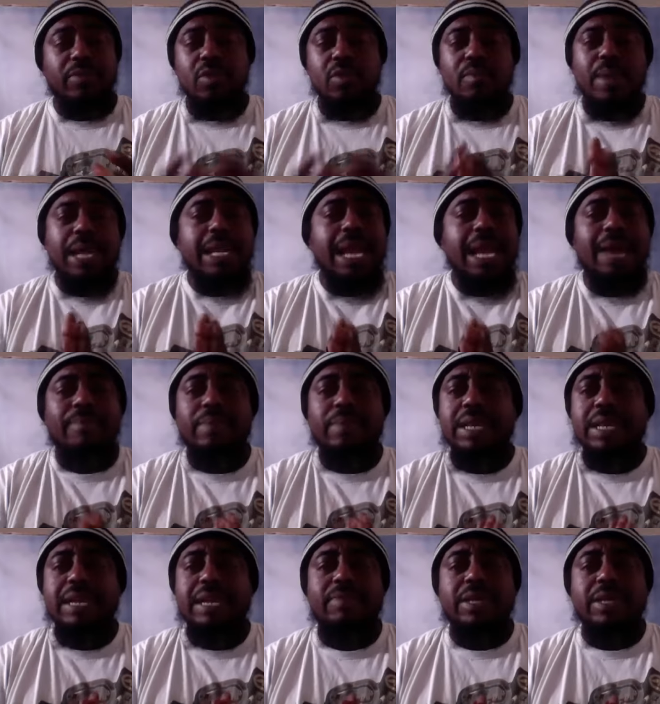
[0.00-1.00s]
You may not
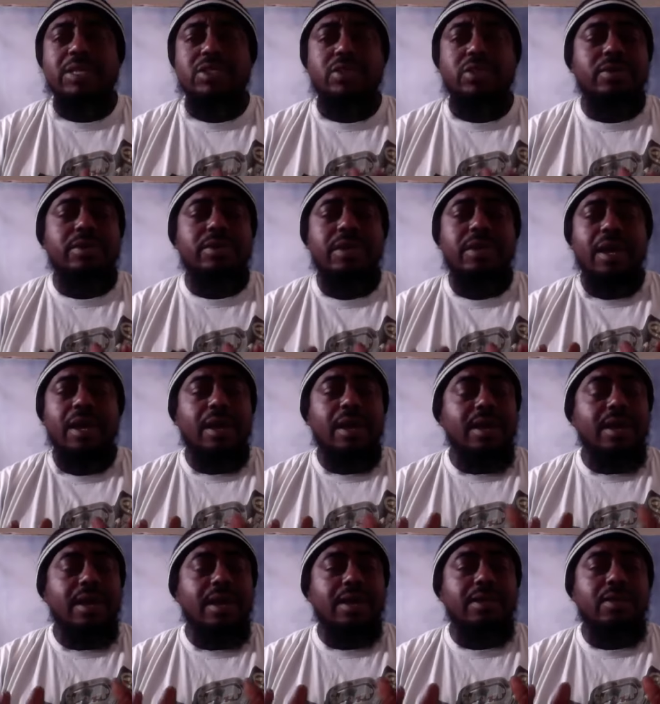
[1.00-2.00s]
believe that you're,
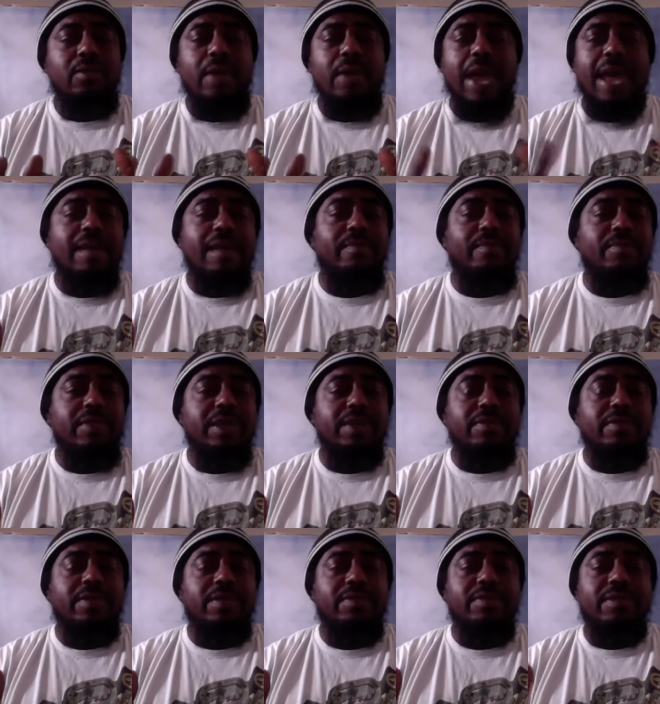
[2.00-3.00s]
uh, you have
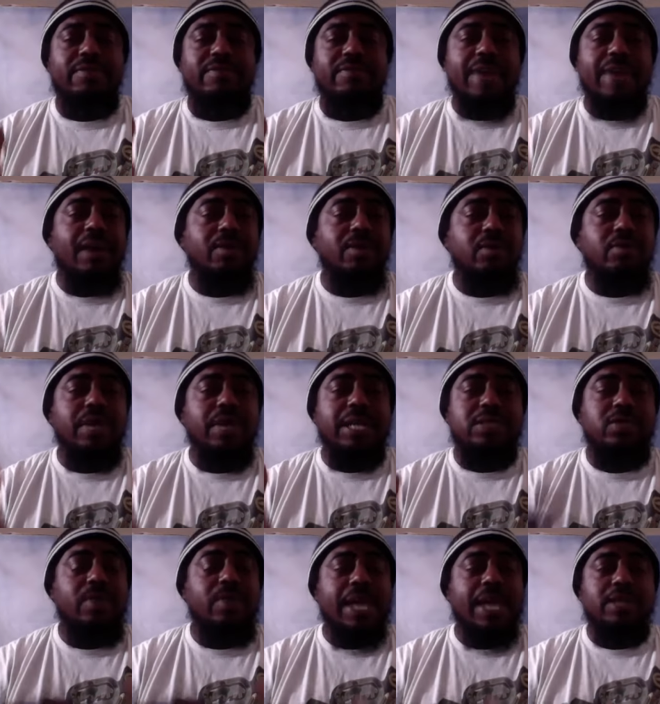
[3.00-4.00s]
the, the, the value
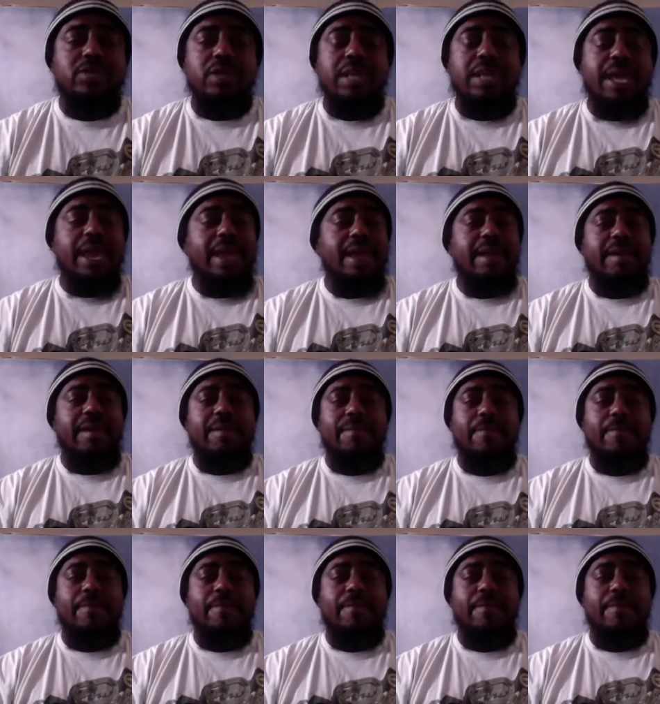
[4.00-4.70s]
that you actually have